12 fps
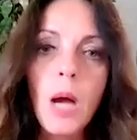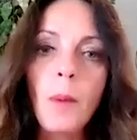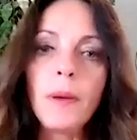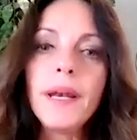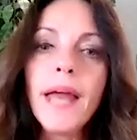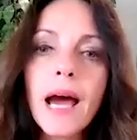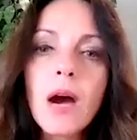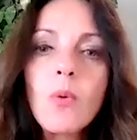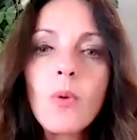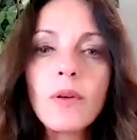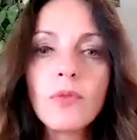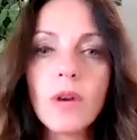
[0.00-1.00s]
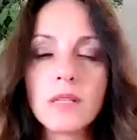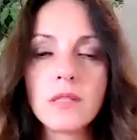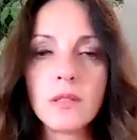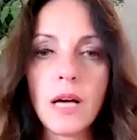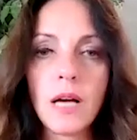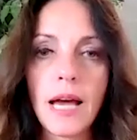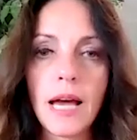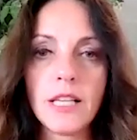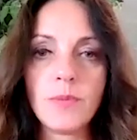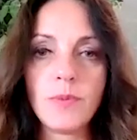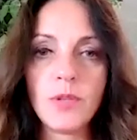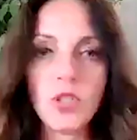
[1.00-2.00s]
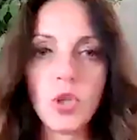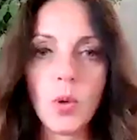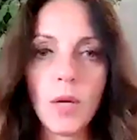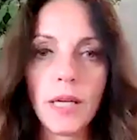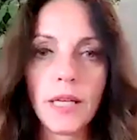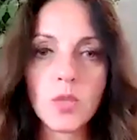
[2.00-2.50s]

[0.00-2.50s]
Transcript: But now what Russell has been doing